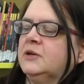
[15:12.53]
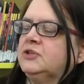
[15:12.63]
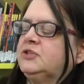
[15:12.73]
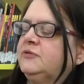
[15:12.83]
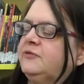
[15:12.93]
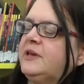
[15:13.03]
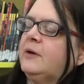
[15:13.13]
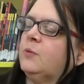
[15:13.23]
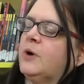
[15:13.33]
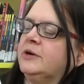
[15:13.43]

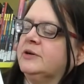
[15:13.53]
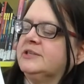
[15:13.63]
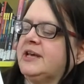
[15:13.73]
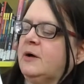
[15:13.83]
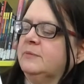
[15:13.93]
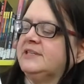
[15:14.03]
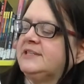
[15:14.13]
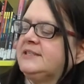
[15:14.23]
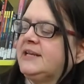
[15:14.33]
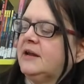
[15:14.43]
Sophia wonders how
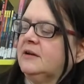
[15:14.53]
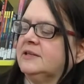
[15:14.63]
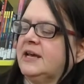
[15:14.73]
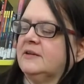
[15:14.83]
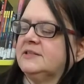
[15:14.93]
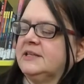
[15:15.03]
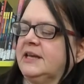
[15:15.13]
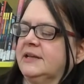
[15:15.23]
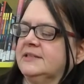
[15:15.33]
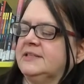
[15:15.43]
Mrs. Tuttle tells the
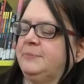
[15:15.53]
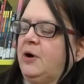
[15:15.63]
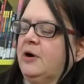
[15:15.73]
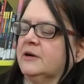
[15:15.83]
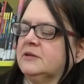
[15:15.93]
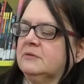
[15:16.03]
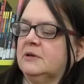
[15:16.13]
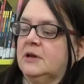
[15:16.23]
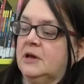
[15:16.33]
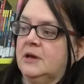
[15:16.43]
kittens apart.
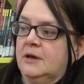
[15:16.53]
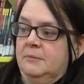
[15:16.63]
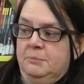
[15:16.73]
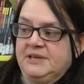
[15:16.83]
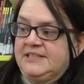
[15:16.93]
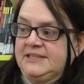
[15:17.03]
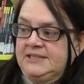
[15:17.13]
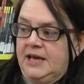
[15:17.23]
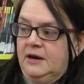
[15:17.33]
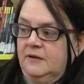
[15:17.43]
Mrs.
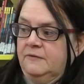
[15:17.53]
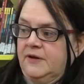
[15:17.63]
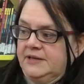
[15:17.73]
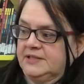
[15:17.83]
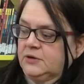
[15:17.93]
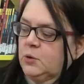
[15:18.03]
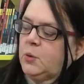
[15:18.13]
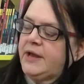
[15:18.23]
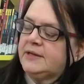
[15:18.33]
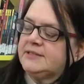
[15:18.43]
Tuttle finds it
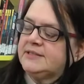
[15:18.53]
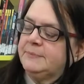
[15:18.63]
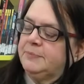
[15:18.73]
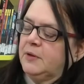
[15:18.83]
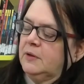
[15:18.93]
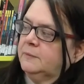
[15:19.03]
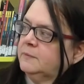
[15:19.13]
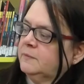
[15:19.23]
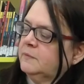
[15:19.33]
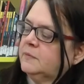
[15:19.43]
quite simple.
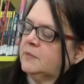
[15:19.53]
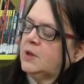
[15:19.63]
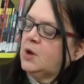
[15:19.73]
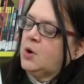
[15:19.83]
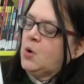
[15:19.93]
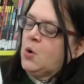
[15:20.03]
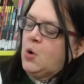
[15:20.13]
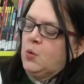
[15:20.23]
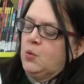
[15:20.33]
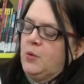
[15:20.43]

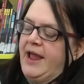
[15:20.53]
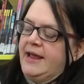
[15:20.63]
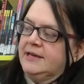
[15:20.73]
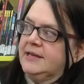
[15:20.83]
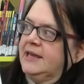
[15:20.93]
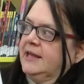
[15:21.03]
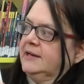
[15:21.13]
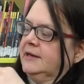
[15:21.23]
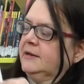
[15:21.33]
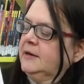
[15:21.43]
Red
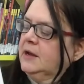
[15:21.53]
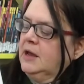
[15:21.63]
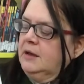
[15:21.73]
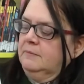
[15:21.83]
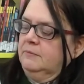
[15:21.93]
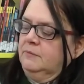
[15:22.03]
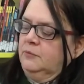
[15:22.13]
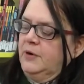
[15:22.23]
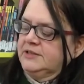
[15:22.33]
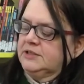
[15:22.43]
kitten
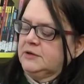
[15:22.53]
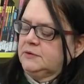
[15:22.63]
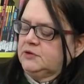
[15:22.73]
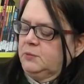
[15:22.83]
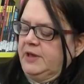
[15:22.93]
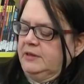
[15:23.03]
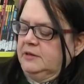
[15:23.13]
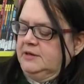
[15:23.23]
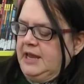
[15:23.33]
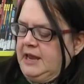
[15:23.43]
rescues
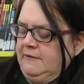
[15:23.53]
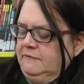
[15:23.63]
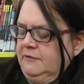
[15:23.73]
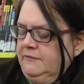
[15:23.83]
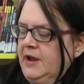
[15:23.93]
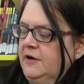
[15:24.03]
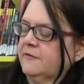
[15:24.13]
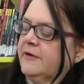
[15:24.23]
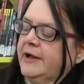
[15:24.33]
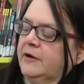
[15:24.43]
with Dave, the
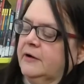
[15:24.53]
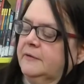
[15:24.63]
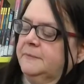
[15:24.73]
firefighter.